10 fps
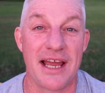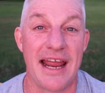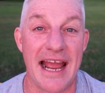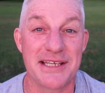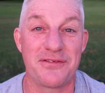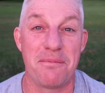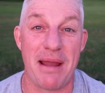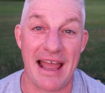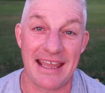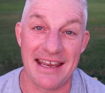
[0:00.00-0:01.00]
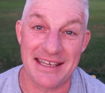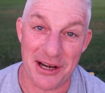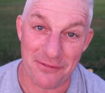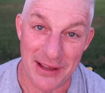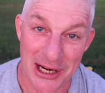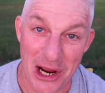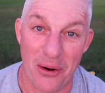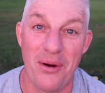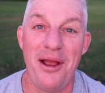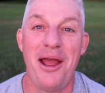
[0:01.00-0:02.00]
I asked for backing, did a
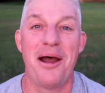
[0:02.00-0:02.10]
video,